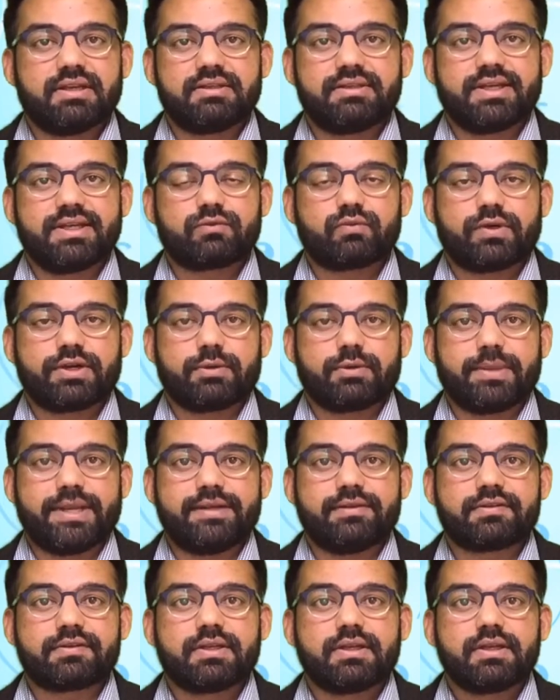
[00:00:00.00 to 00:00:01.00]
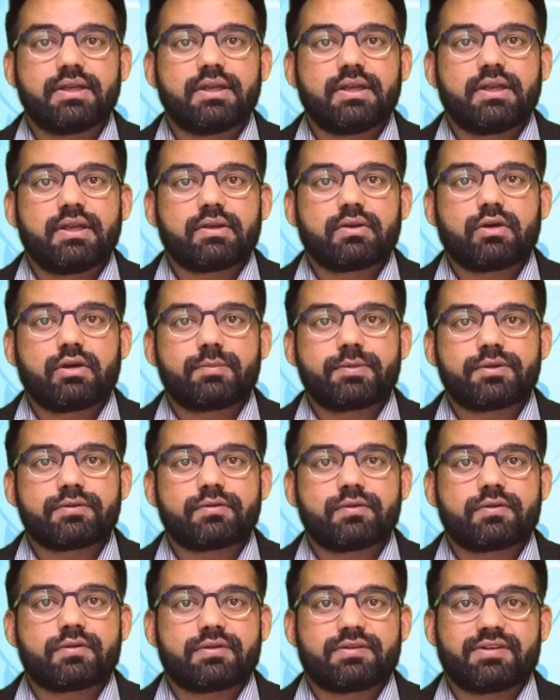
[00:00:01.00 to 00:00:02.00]
that's what it means. Corporate
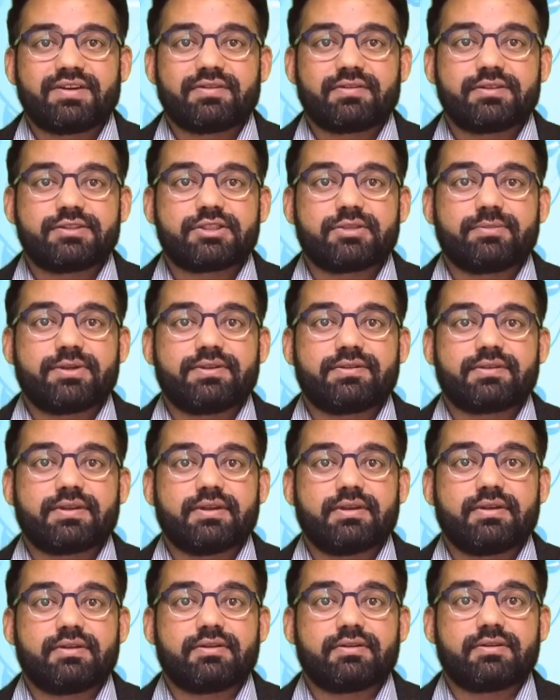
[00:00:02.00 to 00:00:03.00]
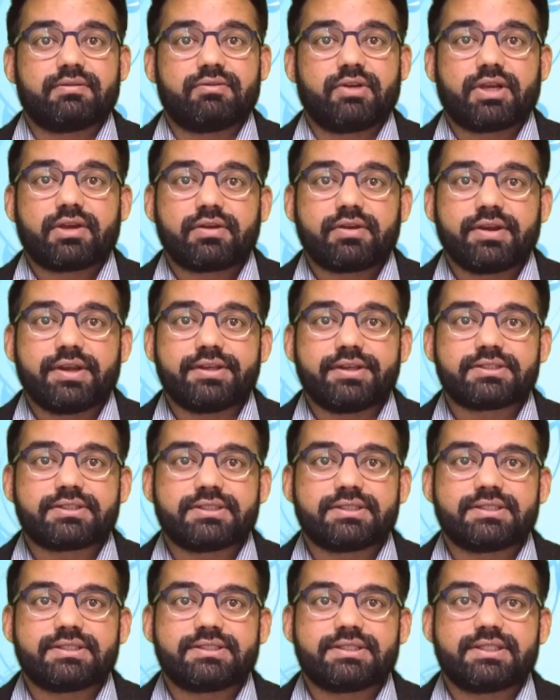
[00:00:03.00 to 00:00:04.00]
citizenship is a
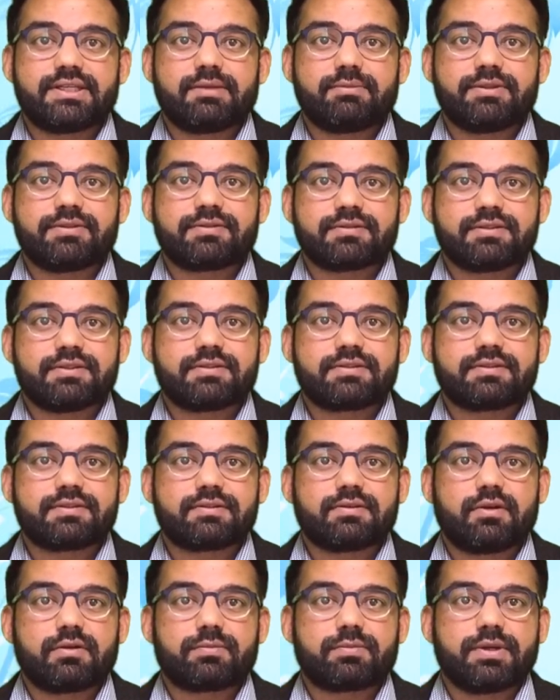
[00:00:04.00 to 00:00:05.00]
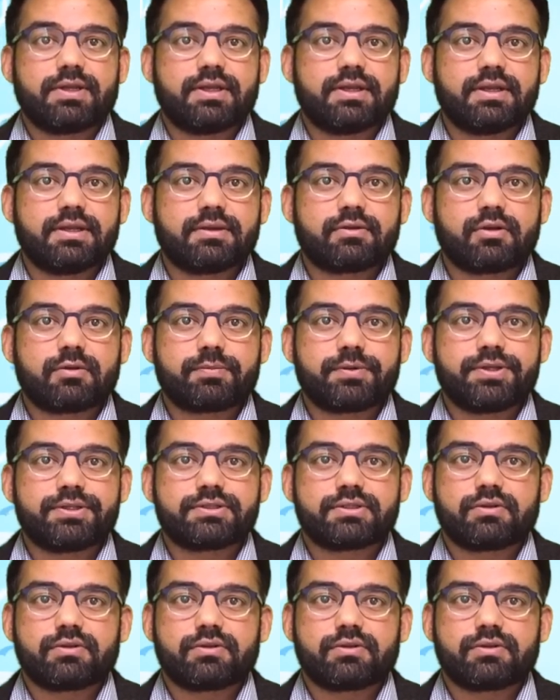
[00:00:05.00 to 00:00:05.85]
recognition that a business, corp corporation, or